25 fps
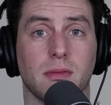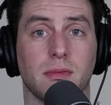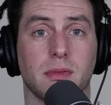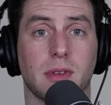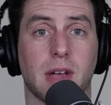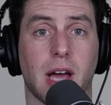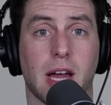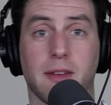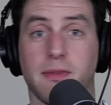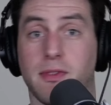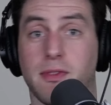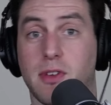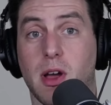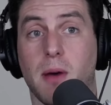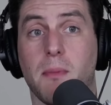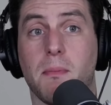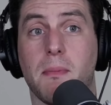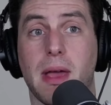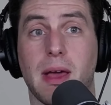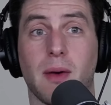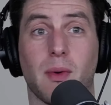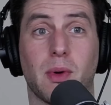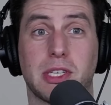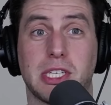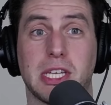
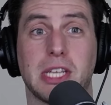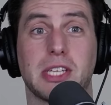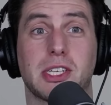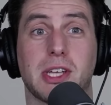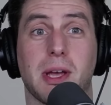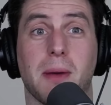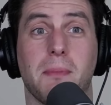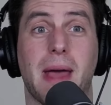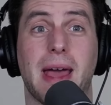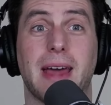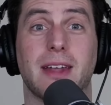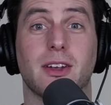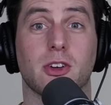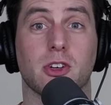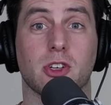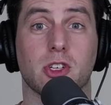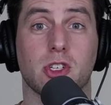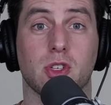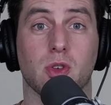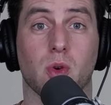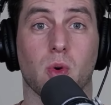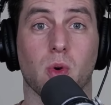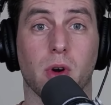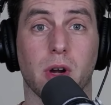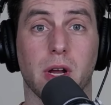his commander
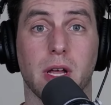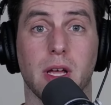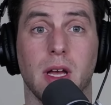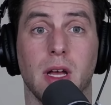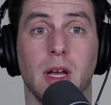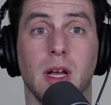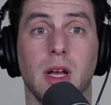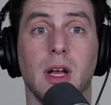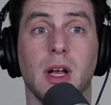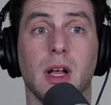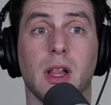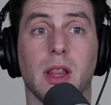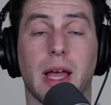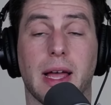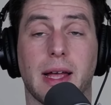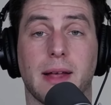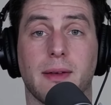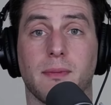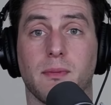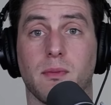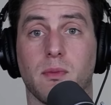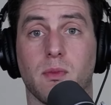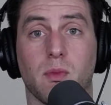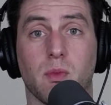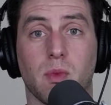story? Like,
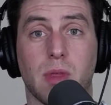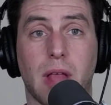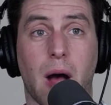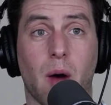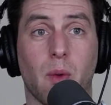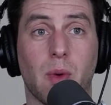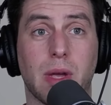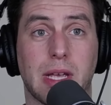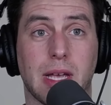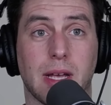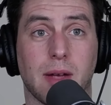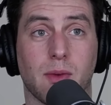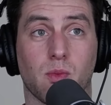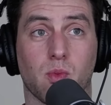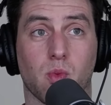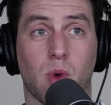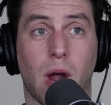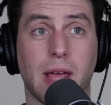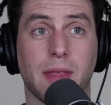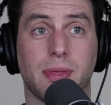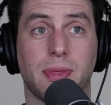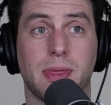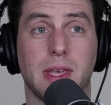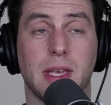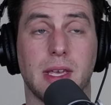now we can
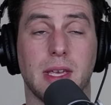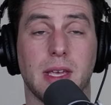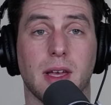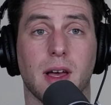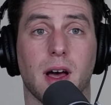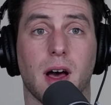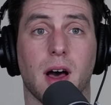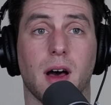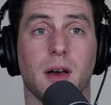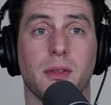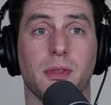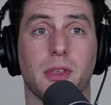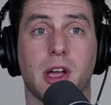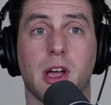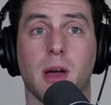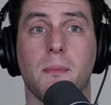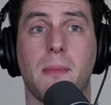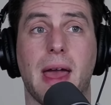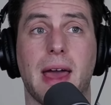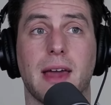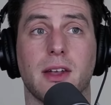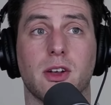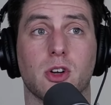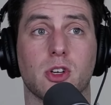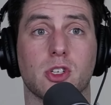write the
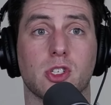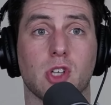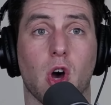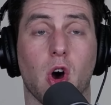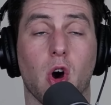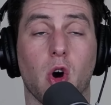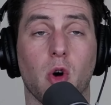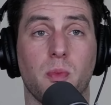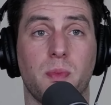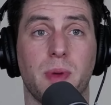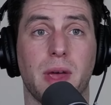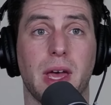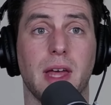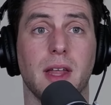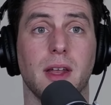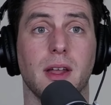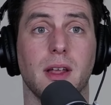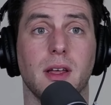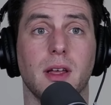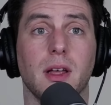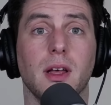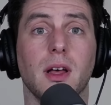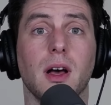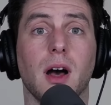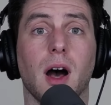commander's obit
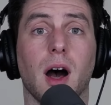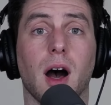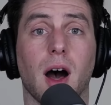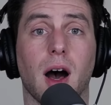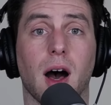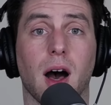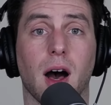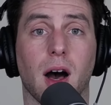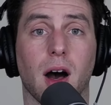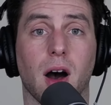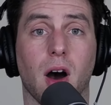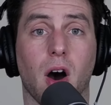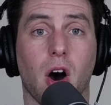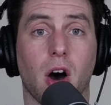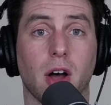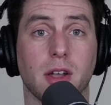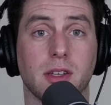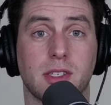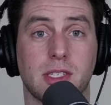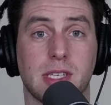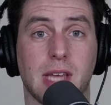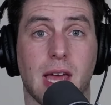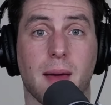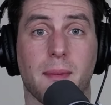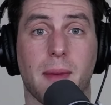on
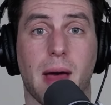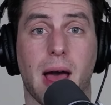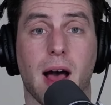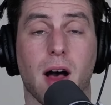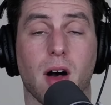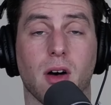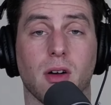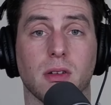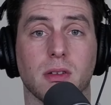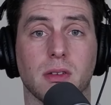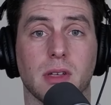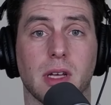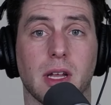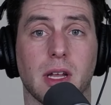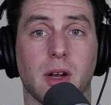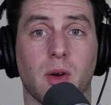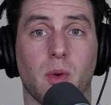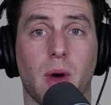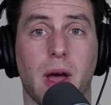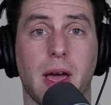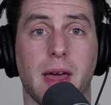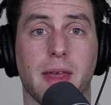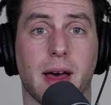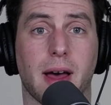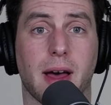Sam Howell in a
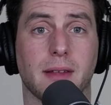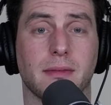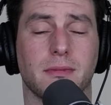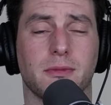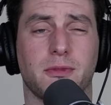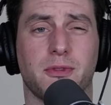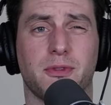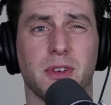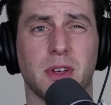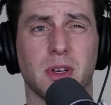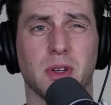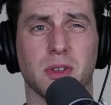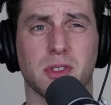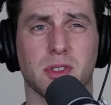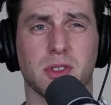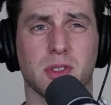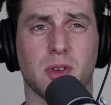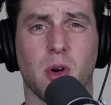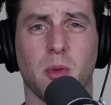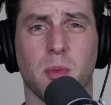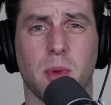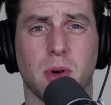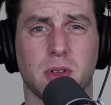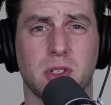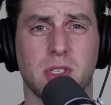way that feels
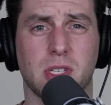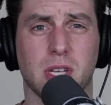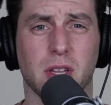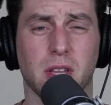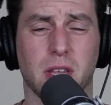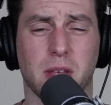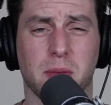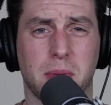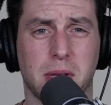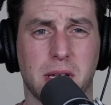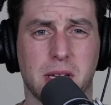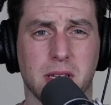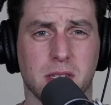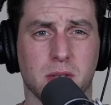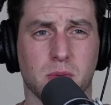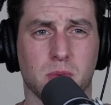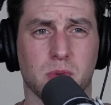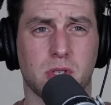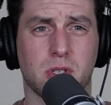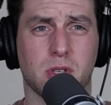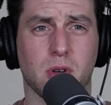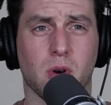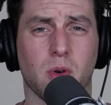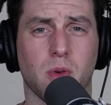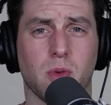almost silly because it was
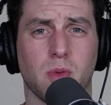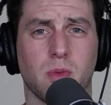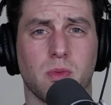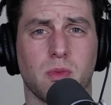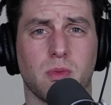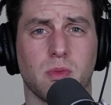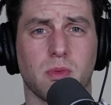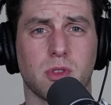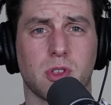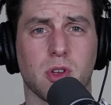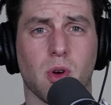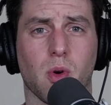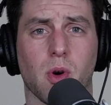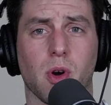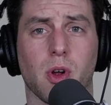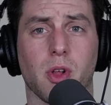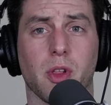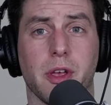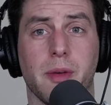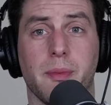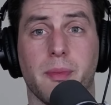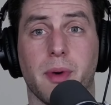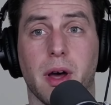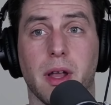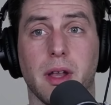so
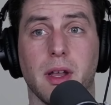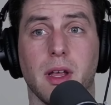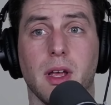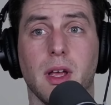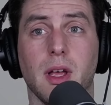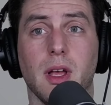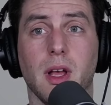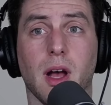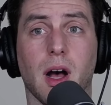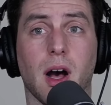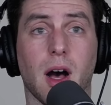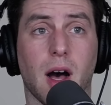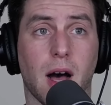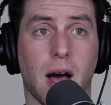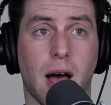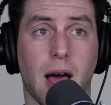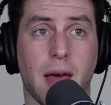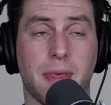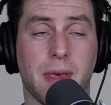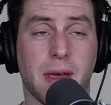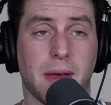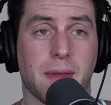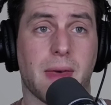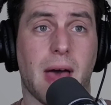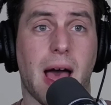early. But I
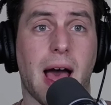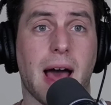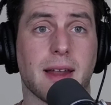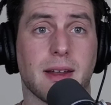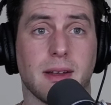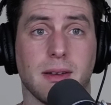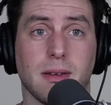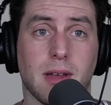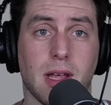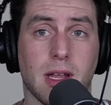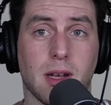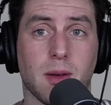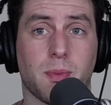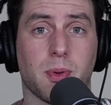think that in a